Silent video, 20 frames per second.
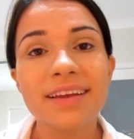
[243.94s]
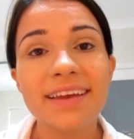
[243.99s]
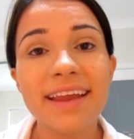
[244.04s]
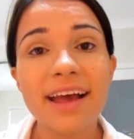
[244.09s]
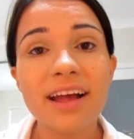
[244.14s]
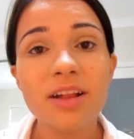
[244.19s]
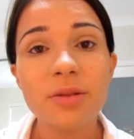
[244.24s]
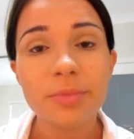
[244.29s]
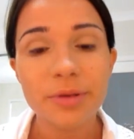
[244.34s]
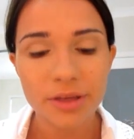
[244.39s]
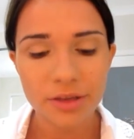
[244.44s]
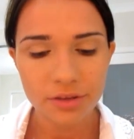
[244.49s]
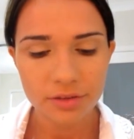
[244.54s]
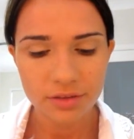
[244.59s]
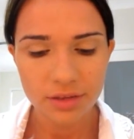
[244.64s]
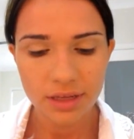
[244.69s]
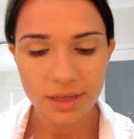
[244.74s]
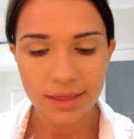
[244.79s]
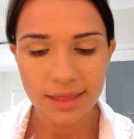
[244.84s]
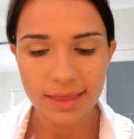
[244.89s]
Now I'll be
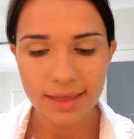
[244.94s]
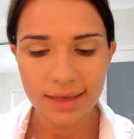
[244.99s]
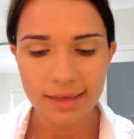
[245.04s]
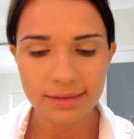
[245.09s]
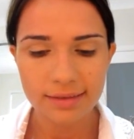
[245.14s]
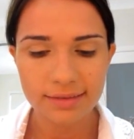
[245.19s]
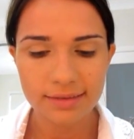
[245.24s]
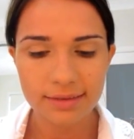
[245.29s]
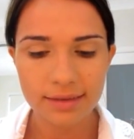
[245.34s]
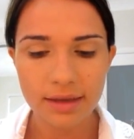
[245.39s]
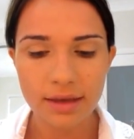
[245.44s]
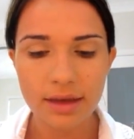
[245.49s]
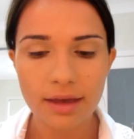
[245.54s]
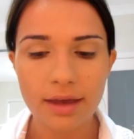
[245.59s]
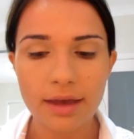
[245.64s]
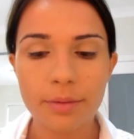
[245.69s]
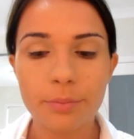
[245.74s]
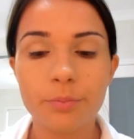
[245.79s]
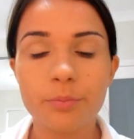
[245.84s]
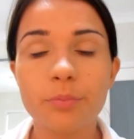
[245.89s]
using this
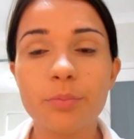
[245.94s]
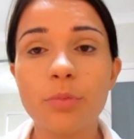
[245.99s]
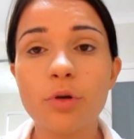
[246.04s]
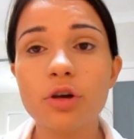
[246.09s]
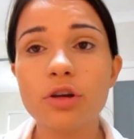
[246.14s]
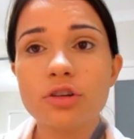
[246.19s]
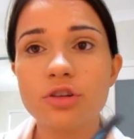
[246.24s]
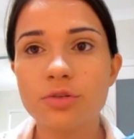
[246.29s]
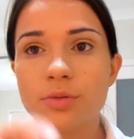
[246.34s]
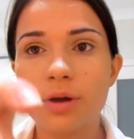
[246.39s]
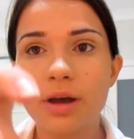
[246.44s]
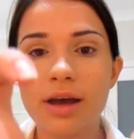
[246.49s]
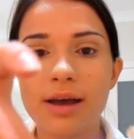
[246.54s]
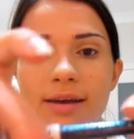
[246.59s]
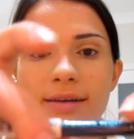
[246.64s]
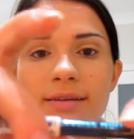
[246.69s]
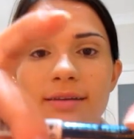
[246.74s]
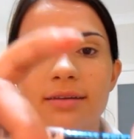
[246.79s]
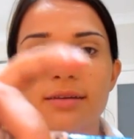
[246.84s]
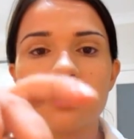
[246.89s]

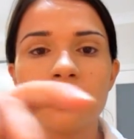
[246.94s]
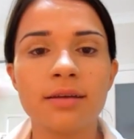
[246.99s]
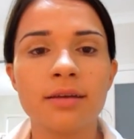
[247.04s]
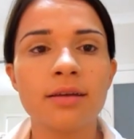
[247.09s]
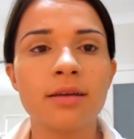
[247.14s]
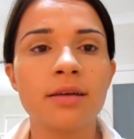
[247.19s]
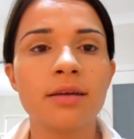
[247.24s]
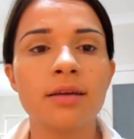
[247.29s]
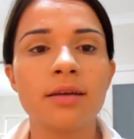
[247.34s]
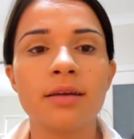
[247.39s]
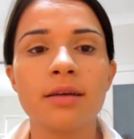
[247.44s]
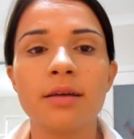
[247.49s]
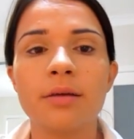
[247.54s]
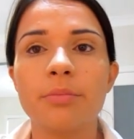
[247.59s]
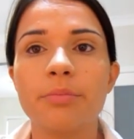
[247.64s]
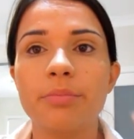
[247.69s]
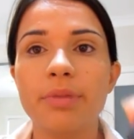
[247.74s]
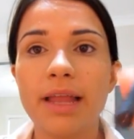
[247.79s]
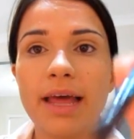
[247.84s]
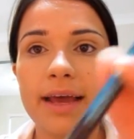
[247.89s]
Bourjois
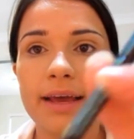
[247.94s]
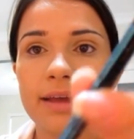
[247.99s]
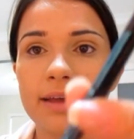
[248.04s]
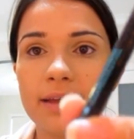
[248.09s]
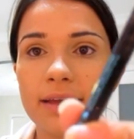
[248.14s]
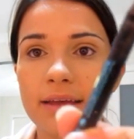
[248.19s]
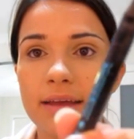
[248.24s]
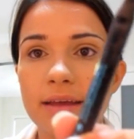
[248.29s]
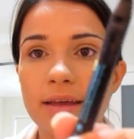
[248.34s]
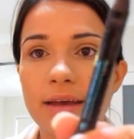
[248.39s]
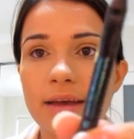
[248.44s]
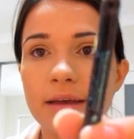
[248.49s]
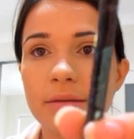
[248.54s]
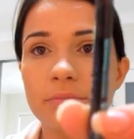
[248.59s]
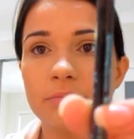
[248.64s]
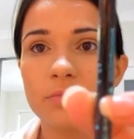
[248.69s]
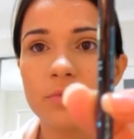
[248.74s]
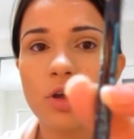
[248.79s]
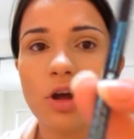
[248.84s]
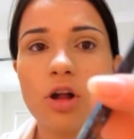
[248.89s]
black
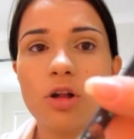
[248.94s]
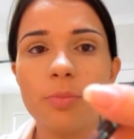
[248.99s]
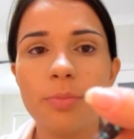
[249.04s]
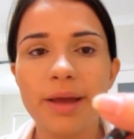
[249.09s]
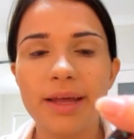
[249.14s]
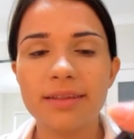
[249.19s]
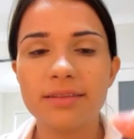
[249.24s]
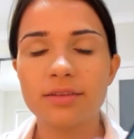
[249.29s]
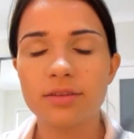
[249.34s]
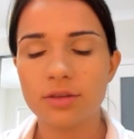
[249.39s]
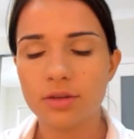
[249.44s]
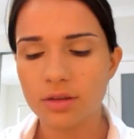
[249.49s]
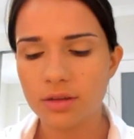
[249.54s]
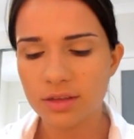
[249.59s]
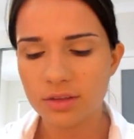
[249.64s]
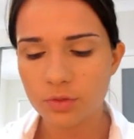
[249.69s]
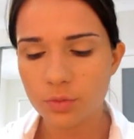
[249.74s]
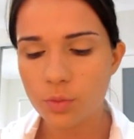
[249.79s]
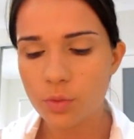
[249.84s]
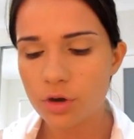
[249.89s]
kohl pencil.
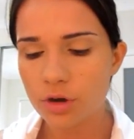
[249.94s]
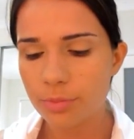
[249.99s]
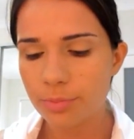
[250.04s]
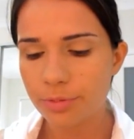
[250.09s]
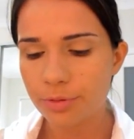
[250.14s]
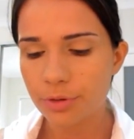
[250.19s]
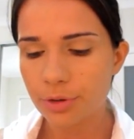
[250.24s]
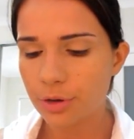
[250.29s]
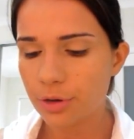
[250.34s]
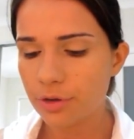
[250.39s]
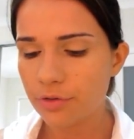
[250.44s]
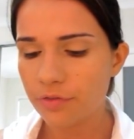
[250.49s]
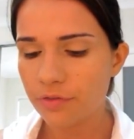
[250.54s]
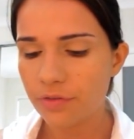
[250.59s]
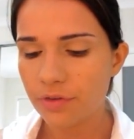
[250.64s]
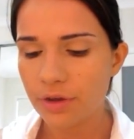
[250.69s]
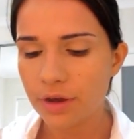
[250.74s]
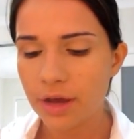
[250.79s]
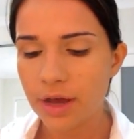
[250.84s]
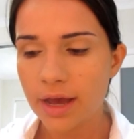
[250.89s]
It's
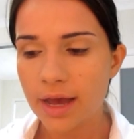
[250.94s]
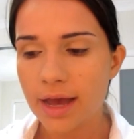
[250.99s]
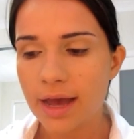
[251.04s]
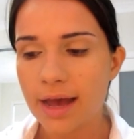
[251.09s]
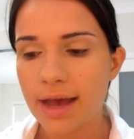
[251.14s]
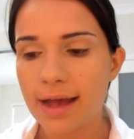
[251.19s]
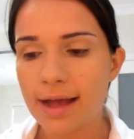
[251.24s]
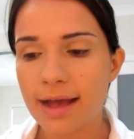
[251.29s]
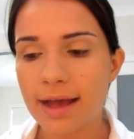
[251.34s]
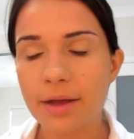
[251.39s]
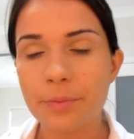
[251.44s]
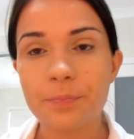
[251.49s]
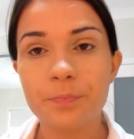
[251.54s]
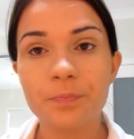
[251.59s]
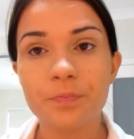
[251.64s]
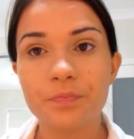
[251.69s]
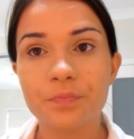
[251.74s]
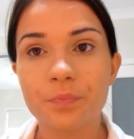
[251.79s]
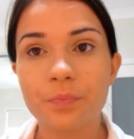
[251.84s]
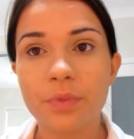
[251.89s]
waterproof,
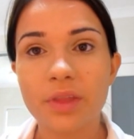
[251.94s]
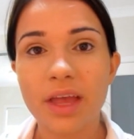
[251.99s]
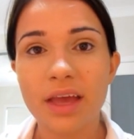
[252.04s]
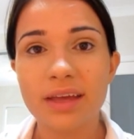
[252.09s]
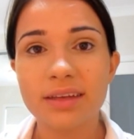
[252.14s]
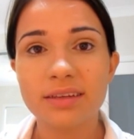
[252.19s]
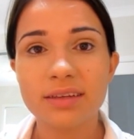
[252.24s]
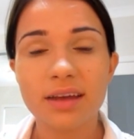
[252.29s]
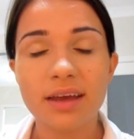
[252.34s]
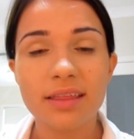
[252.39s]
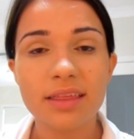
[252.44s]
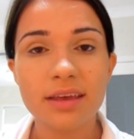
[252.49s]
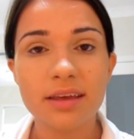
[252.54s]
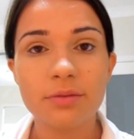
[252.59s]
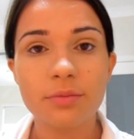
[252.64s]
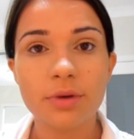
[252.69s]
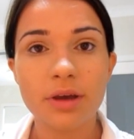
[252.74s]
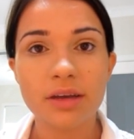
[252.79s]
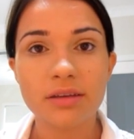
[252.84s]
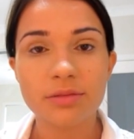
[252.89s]
and I think
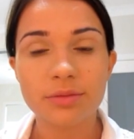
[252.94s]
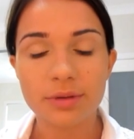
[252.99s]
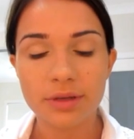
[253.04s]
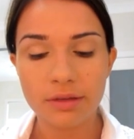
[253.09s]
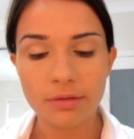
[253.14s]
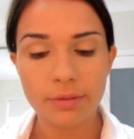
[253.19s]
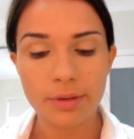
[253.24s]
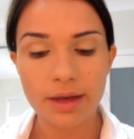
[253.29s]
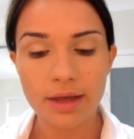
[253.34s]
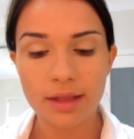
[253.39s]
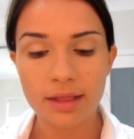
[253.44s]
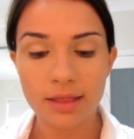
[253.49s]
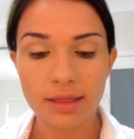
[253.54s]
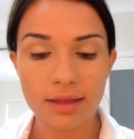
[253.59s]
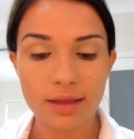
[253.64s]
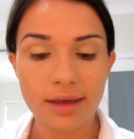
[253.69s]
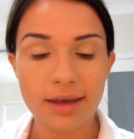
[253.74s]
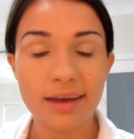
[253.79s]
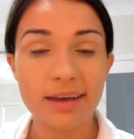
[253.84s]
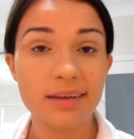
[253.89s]
it works really well.